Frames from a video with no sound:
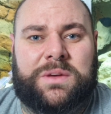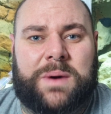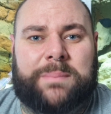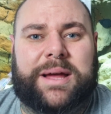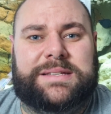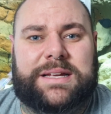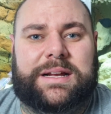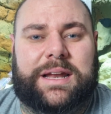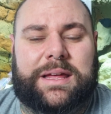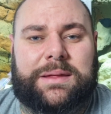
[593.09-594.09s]
You are
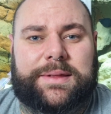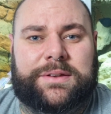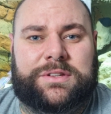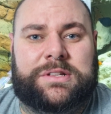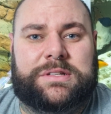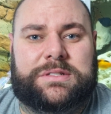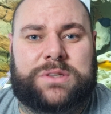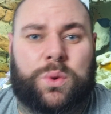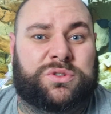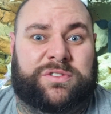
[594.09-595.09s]
basically
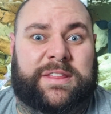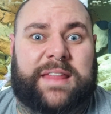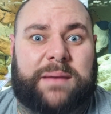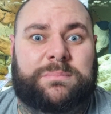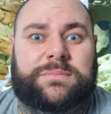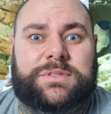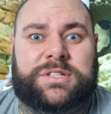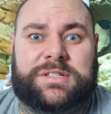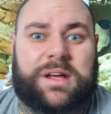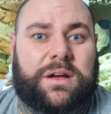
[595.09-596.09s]
torturing them
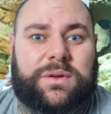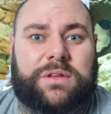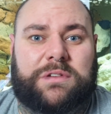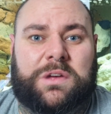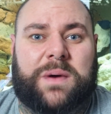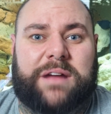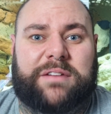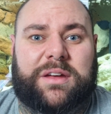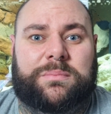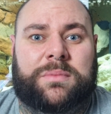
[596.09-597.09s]
to cycle your
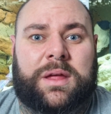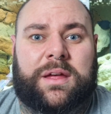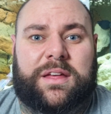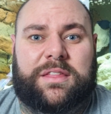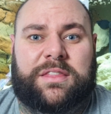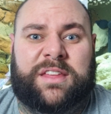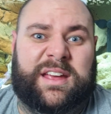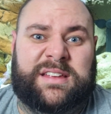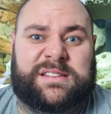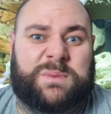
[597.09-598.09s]
aquarium the
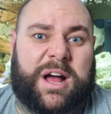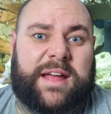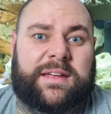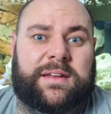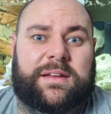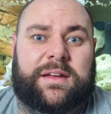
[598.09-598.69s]
easy way.